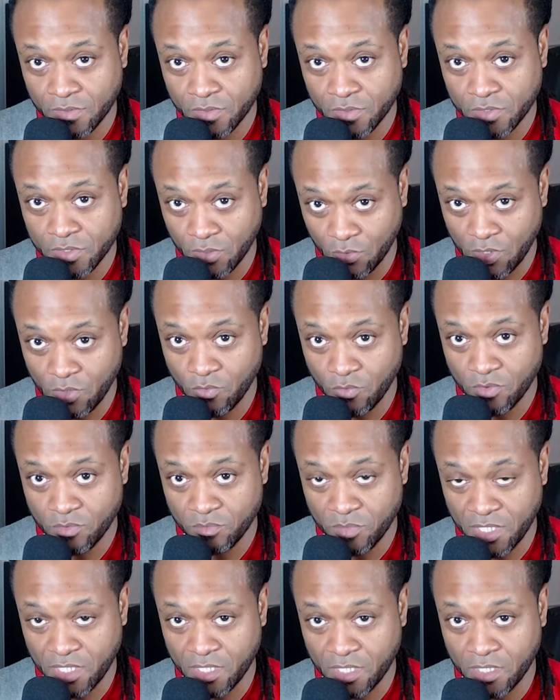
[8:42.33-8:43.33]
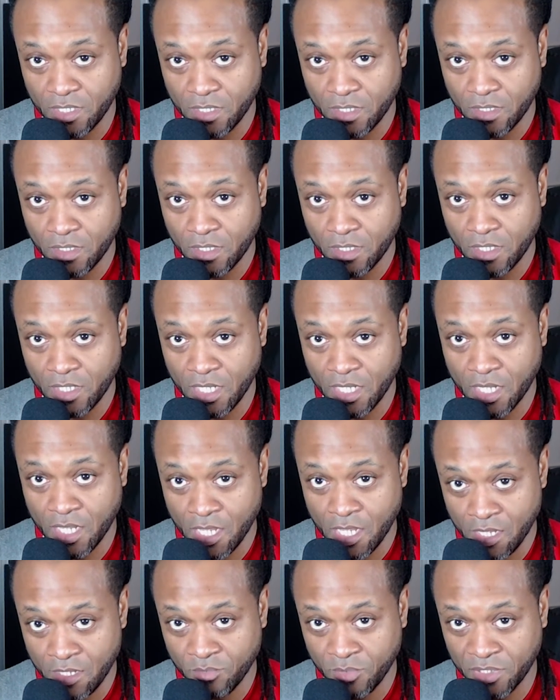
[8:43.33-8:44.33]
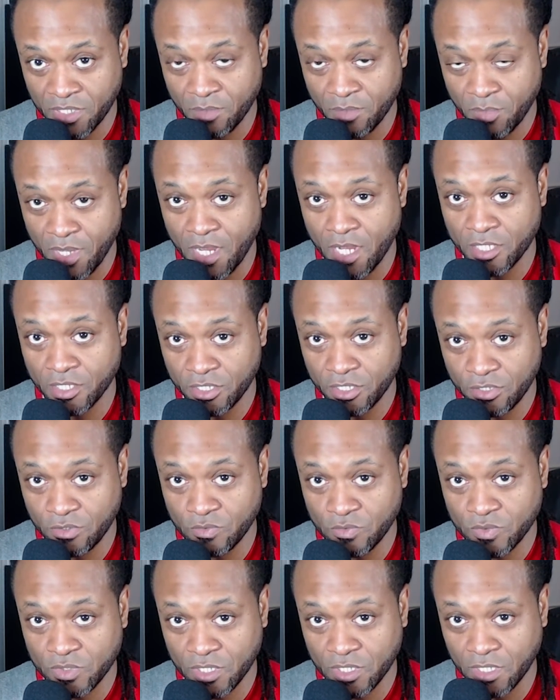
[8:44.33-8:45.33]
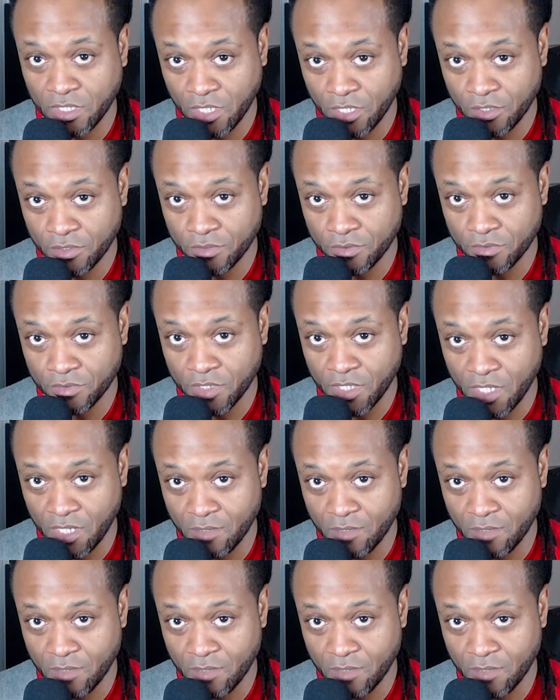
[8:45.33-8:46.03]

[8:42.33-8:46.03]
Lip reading: So it would be incumbent upon you to learn